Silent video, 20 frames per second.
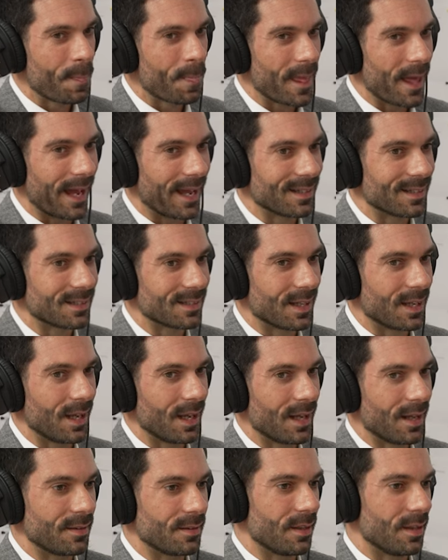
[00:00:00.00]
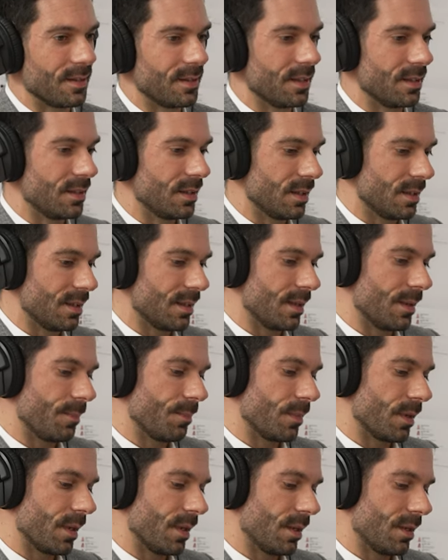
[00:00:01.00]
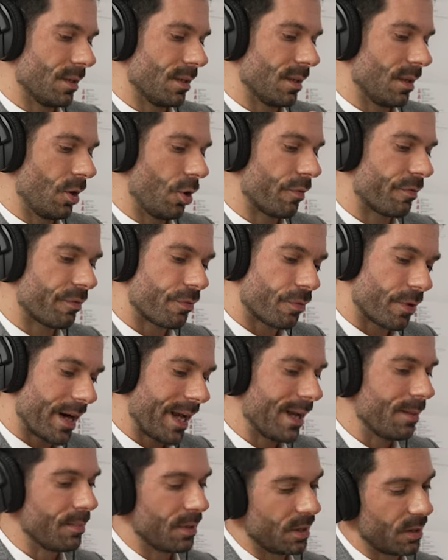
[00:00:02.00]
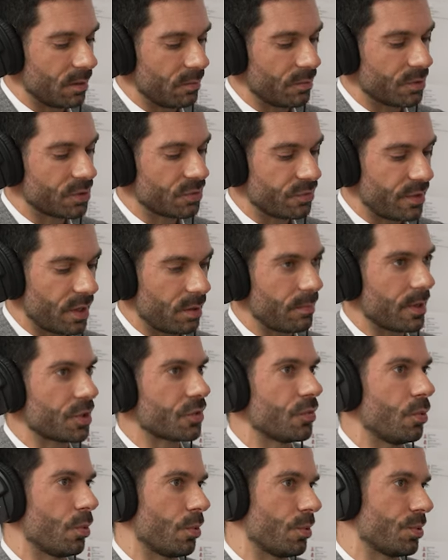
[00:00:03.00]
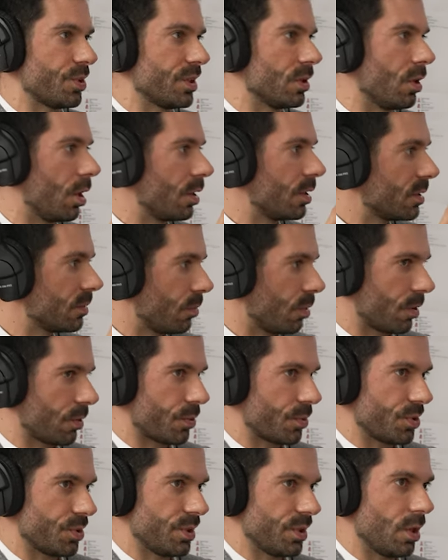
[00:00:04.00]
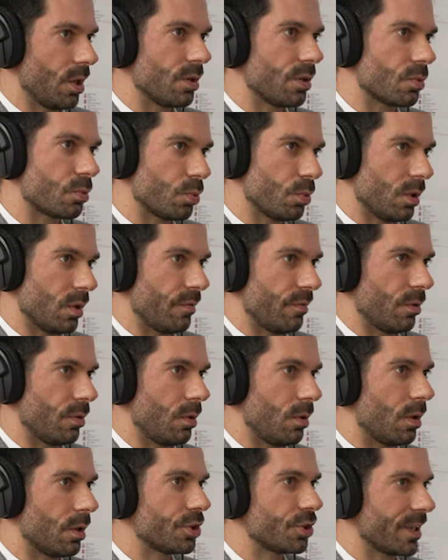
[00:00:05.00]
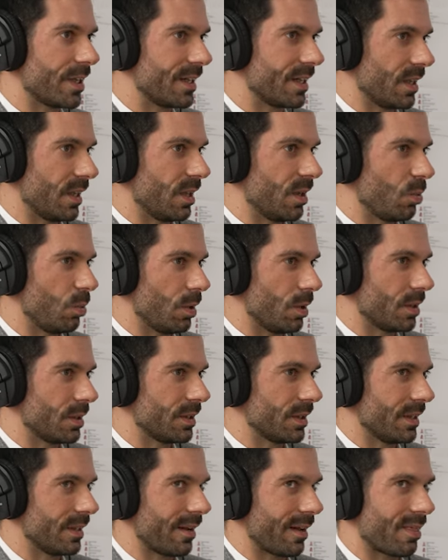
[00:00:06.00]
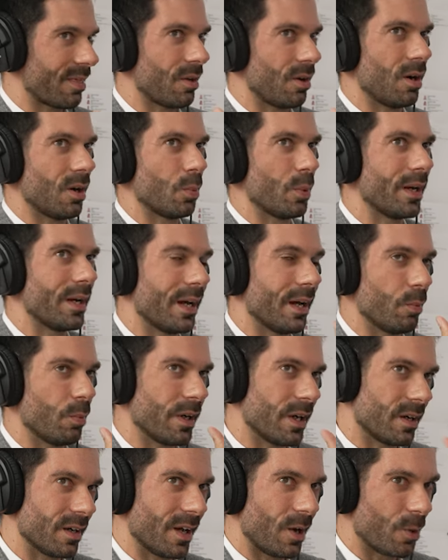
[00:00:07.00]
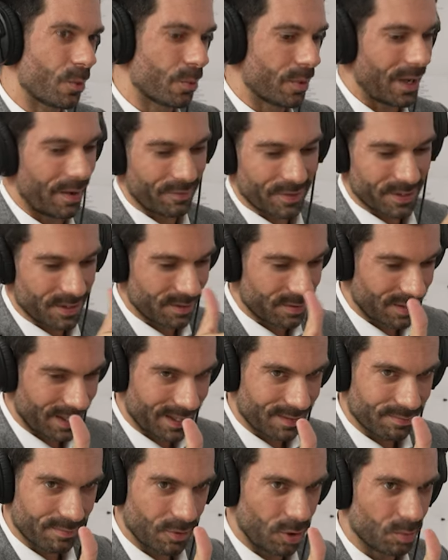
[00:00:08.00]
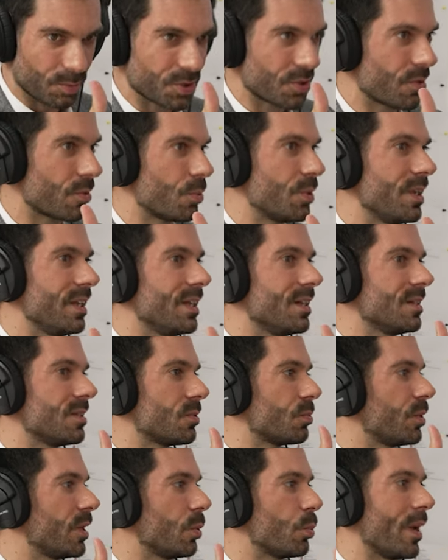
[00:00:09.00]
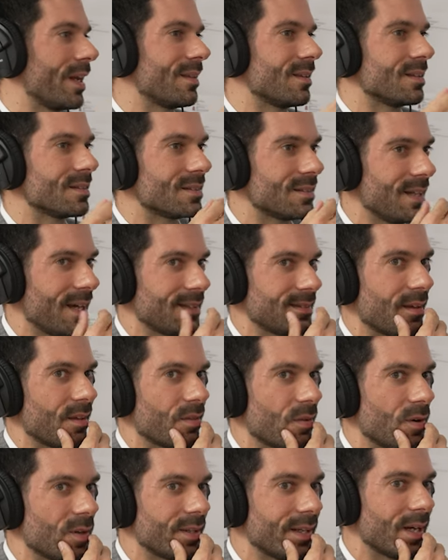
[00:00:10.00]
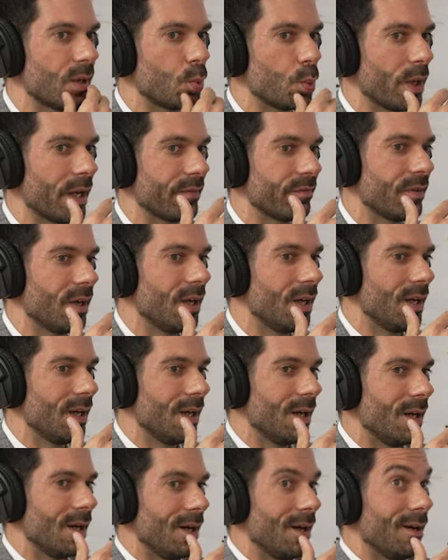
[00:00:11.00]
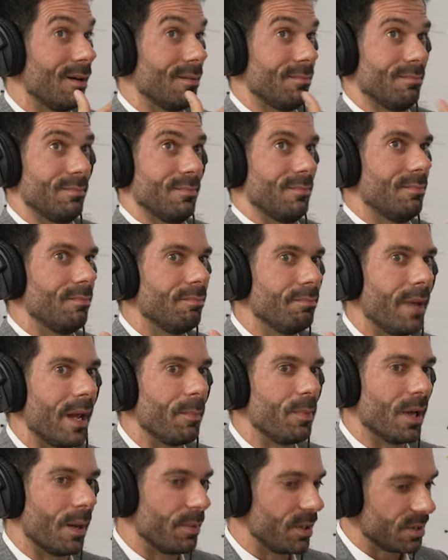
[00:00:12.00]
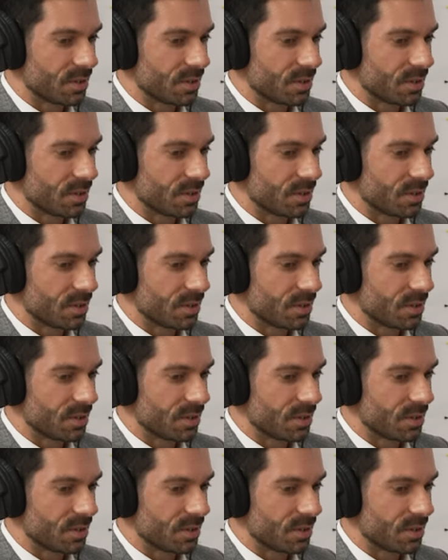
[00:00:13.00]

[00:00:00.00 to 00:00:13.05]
And uh, the, the, uh, her framing was very much focusing on democracy, on the rule of law, on gender equality. And I thought when I when I now after like almost three years reread this text, I thought, yeah, we have maybe I mean